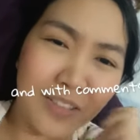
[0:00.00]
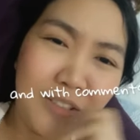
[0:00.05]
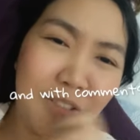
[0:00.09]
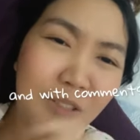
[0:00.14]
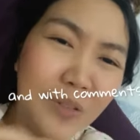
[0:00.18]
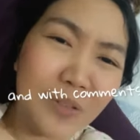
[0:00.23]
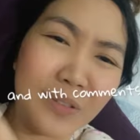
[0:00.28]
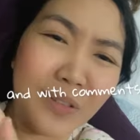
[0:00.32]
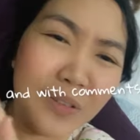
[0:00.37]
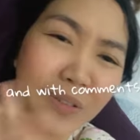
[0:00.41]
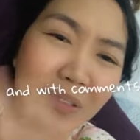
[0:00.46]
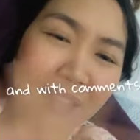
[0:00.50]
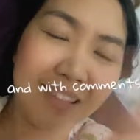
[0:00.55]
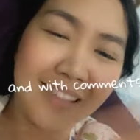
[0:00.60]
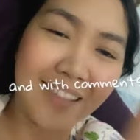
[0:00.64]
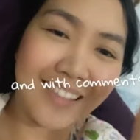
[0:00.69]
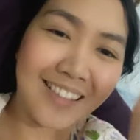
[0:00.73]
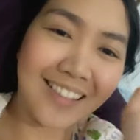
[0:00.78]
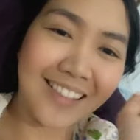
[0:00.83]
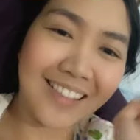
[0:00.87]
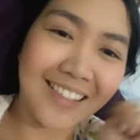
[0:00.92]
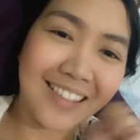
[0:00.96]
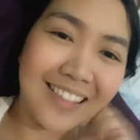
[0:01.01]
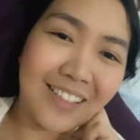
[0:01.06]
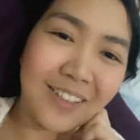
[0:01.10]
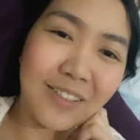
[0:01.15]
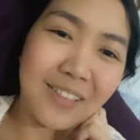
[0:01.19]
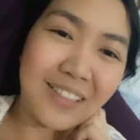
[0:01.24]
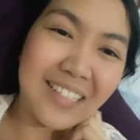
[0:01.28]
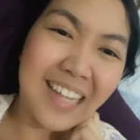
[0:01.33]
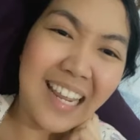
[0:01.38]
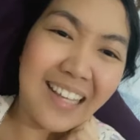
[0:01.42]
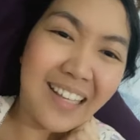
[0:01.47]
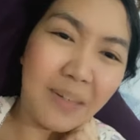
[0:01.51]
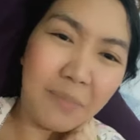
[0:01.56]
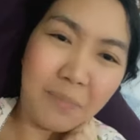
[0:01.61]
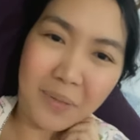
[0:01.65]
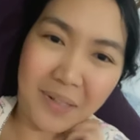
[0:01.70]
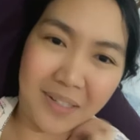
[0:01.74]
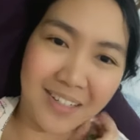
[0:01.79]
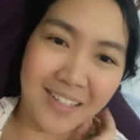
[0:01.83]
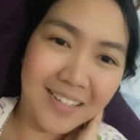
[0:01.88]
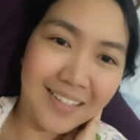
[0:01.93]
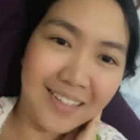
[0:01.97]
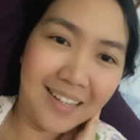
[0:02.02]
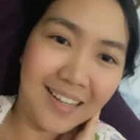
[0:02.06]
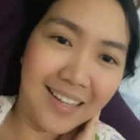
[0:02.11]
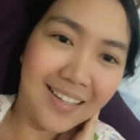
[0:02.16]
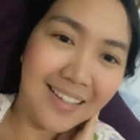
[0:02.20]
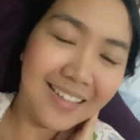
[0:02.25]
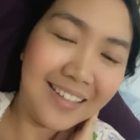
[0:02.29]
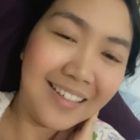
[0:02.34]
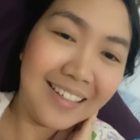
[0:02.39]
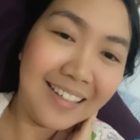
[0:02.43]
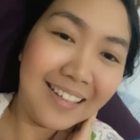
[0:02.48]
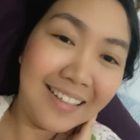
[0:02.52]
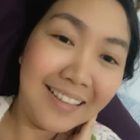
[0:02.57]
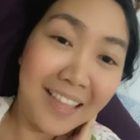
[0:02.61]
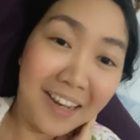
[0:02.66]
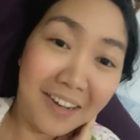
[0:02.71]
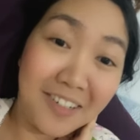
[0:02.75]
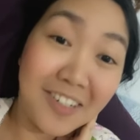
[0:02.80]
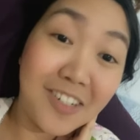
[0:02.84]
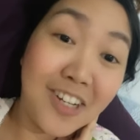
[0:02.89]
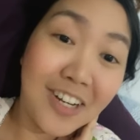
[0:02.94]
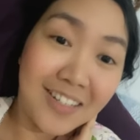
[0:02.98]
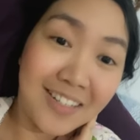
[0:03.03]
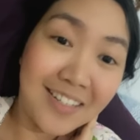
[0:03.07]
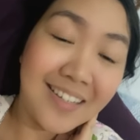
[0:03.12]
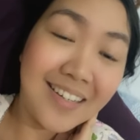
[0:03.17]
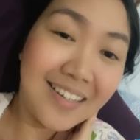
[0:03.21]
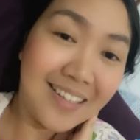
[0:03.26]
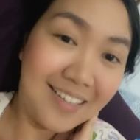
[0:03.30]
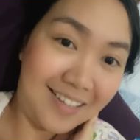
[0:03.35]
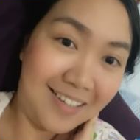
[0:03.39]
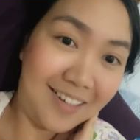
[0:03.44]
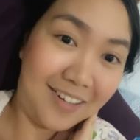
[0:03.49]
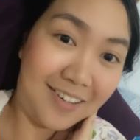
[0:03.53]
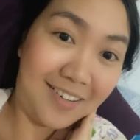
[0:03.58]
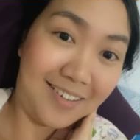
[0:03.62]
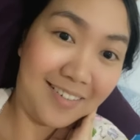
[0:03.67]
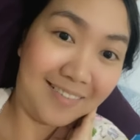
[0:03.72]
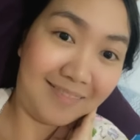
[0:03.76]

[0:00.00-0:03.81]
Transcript: You don't take it personally. They are just concerned.